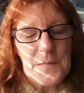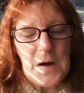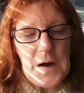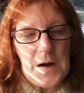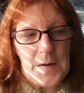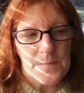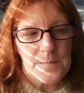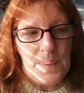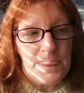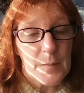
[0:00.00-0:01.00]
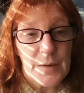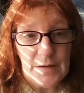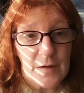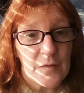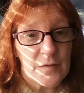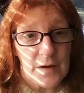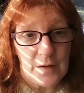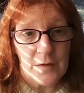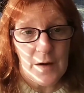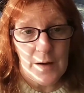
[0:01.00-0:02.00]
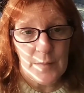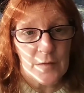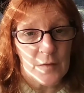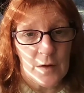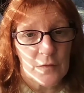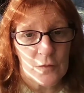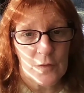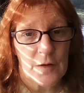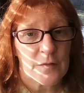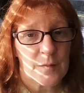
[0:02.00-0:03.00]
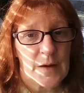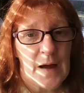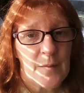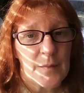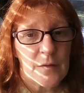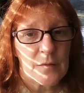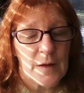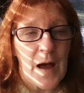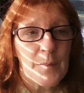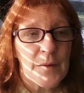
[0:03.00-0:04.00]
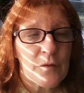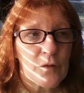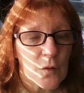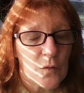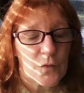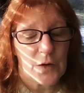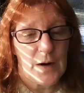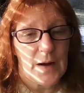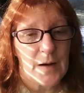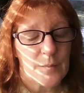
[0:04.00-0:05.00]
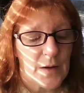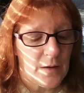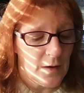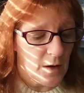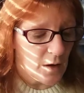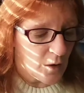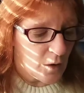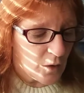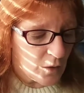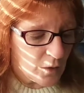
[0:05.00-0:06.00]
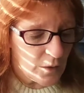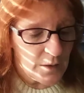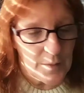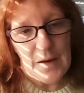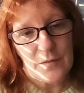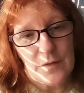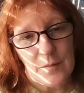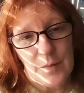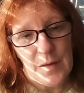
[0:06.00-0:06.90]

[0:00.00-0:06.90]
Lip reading: But it does take time. It's certainly not something that happens overnight. But all I'm asking